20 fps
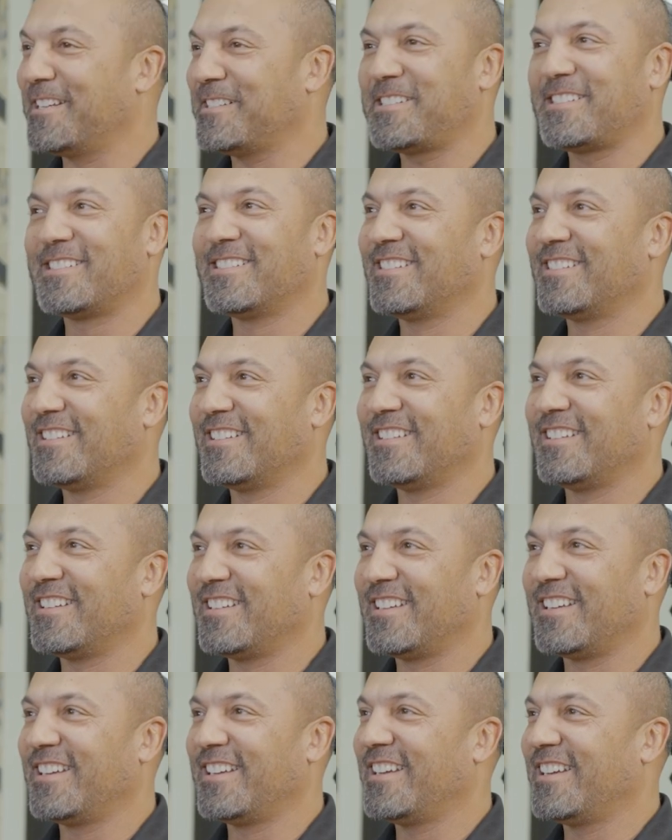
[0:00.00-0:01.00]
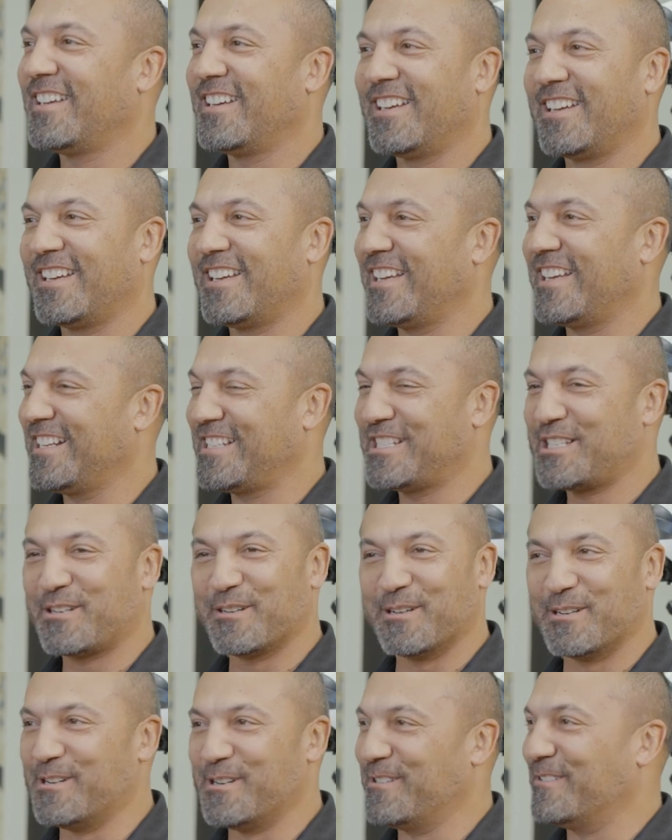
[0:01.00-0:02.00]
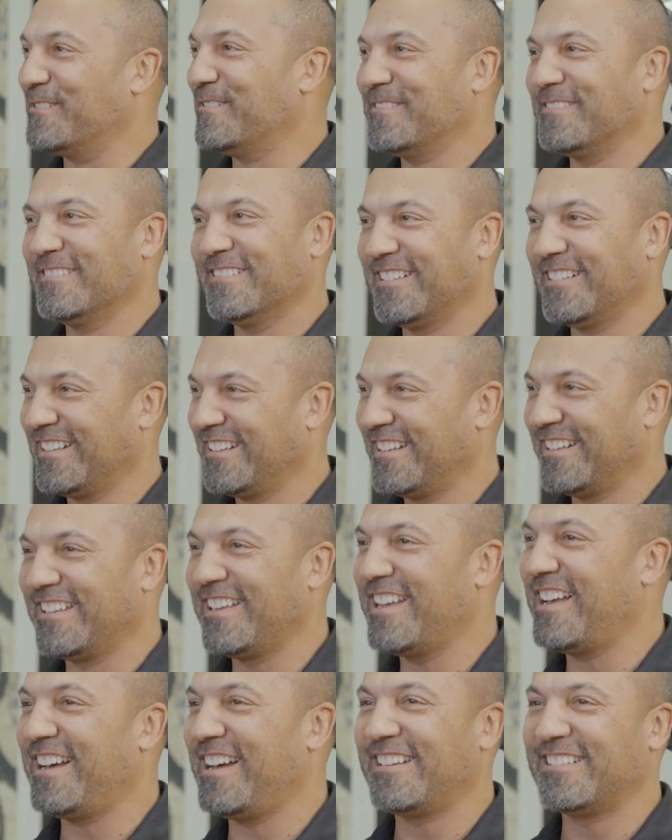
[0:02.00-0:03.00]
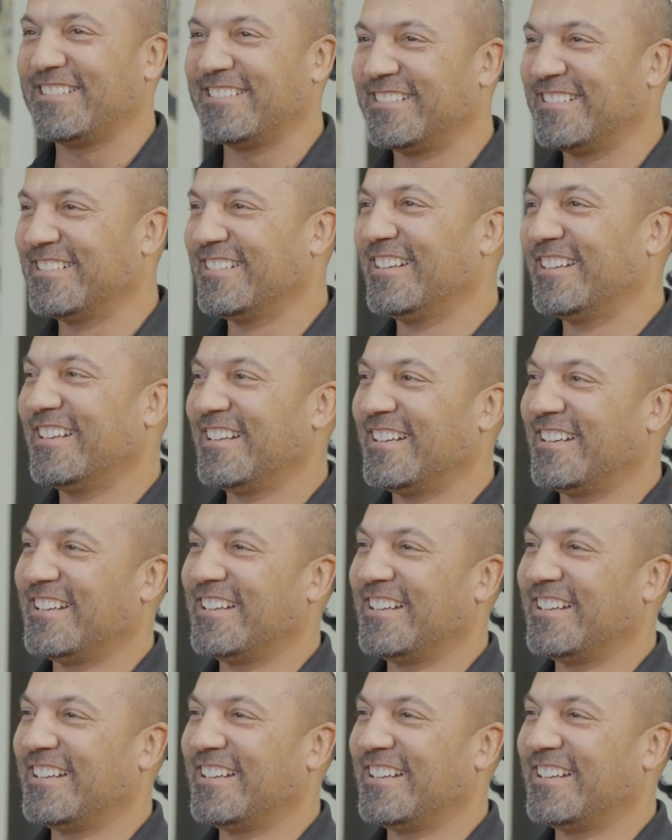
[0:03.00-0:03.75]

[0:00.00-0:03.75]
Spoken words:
whether we own up to it or not, we want to brag to our friends about something cool